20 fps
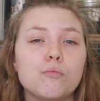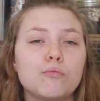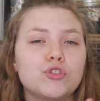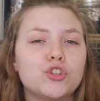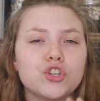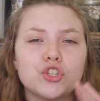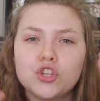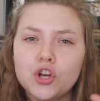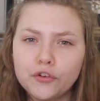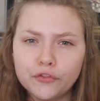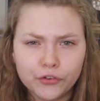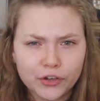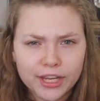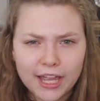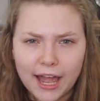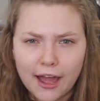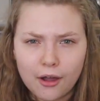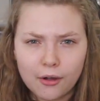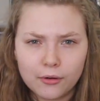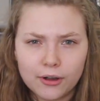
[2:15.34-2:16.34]
just don't
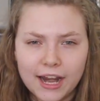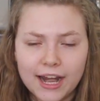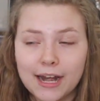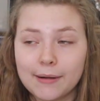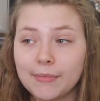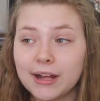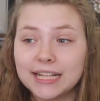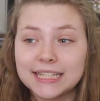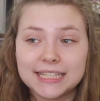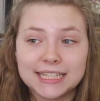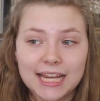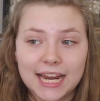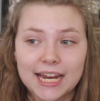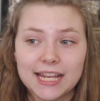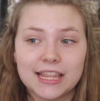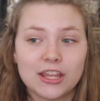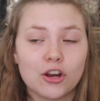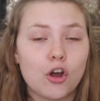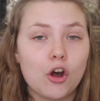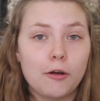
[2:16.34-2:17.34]
freak out, and I'm not
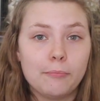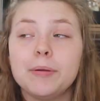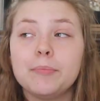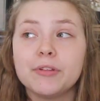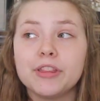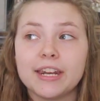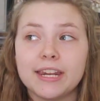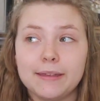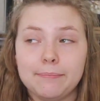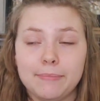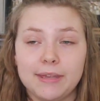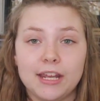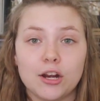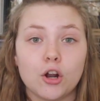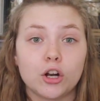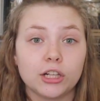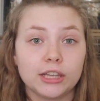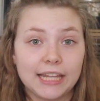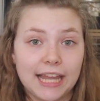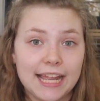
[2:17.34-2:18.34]
saying that all people that eat meat
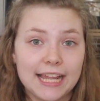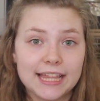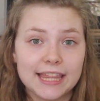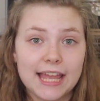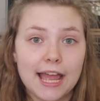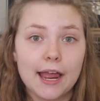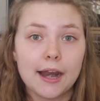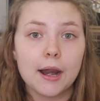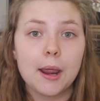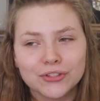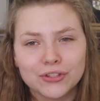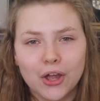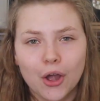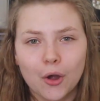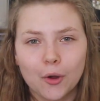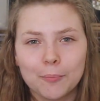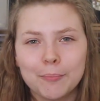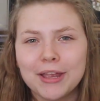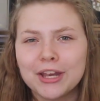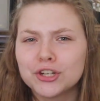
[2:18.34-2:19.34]
are like that,
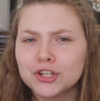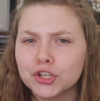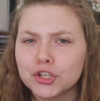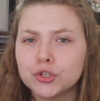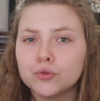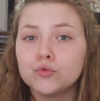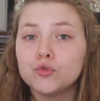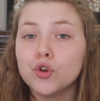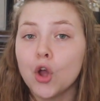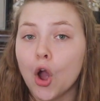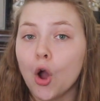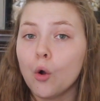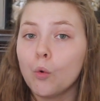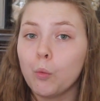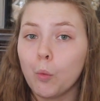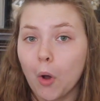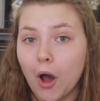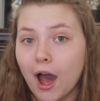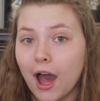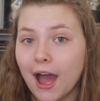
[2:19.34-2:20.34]
so make sure you
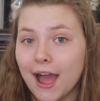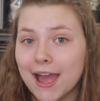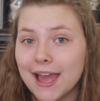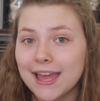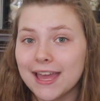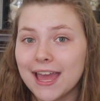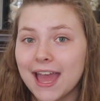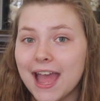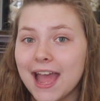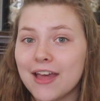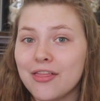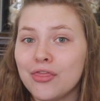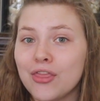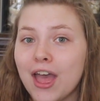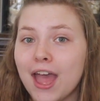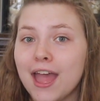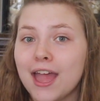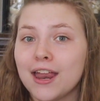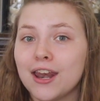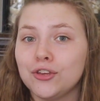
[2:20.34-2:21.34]
know why and
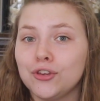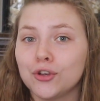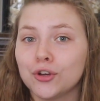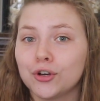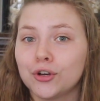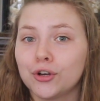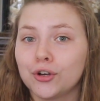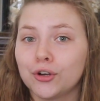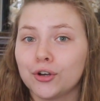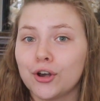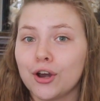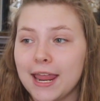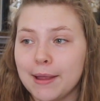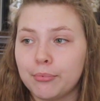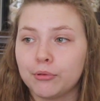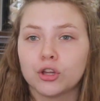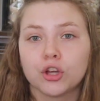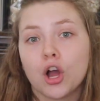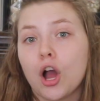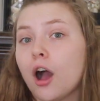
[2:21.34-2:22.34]
that you're
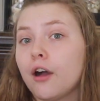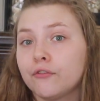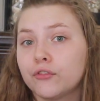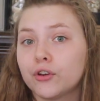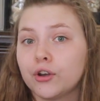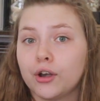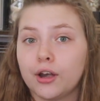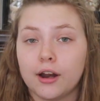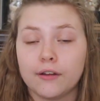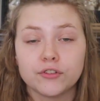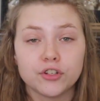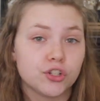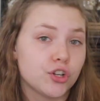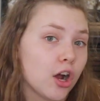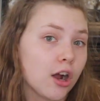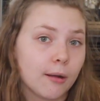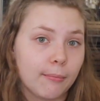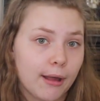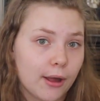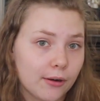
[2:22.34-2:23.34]
able and confident enough to
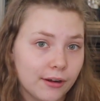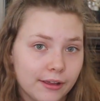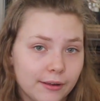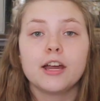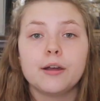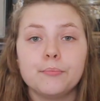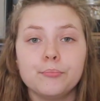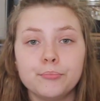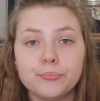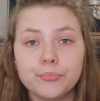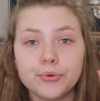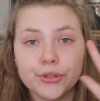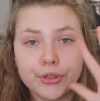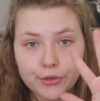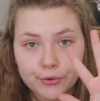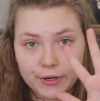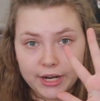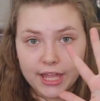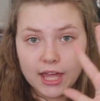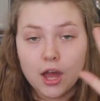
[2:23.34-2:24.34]
talk about it. Now number
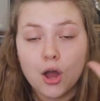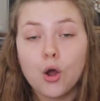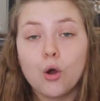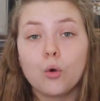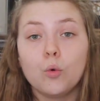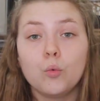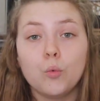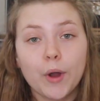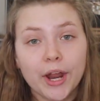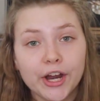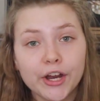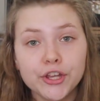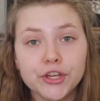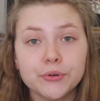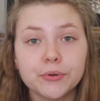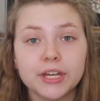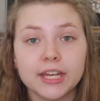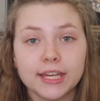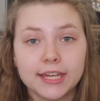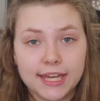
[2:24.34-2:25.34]
three, where
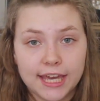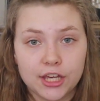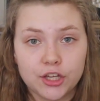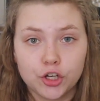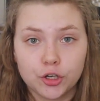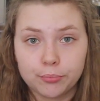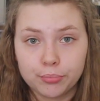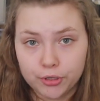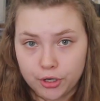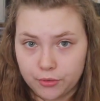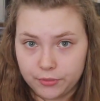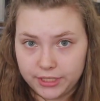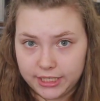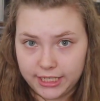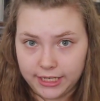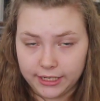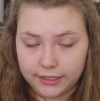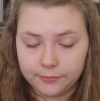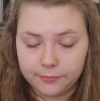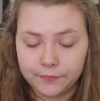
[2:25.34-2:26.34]
you can get your
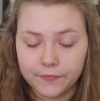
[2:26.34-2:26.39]
protein.